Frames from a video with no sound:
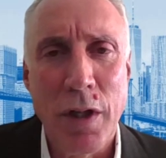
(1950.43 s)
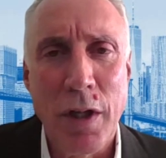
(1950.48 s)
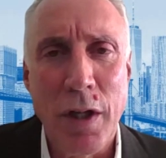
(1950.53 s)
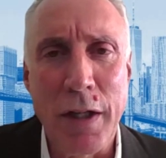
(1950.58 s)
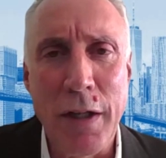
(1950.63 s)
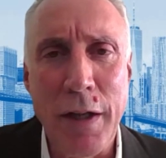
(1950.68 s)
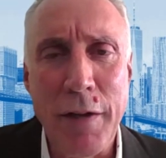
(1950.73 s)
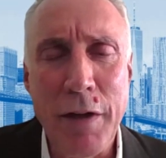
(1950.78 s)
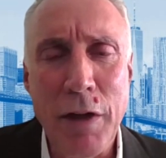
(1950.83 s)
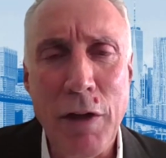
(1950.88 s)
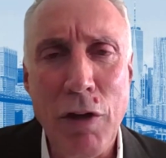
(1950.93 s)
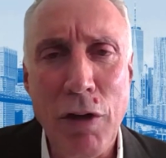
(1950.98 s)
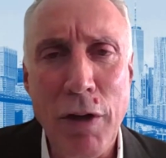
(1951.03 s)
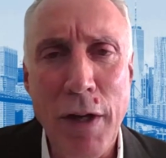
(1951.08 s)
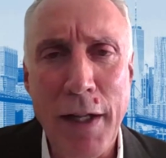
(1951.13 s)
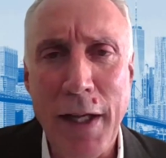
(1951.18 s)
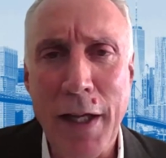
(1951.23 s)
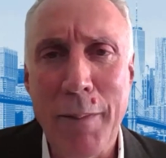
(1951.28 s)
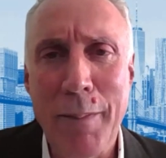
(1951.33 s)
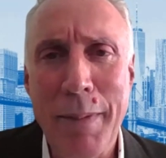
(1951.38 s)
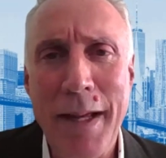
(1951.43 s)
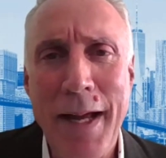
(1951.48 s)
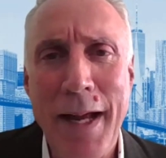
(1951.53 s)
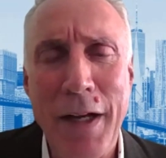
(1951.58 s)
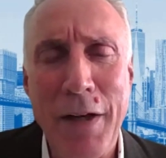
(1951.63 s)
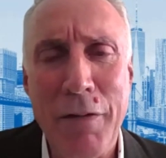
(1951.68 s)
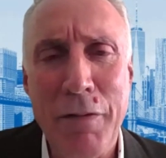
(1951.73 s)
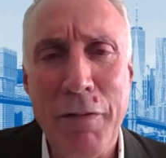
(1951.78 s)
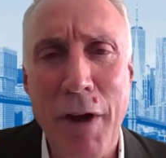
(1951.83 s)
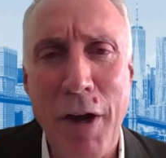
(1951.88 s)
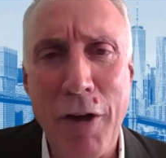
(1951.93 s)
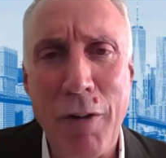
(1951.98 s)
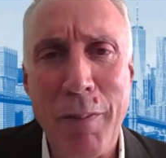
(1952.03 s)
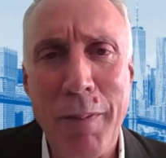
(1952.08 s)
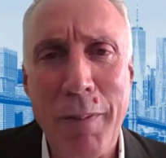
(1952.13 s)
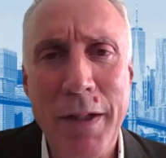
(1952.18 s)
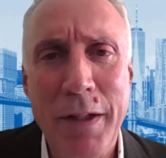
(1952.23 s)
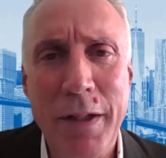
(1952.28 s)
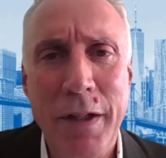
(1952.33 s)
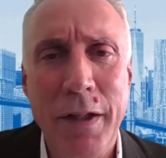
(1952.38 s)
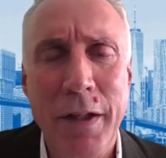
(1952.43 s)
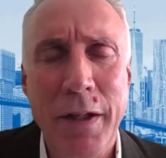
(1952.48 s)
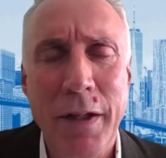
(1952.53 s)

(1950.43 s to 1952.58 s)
It doesn't look like it could be on environment,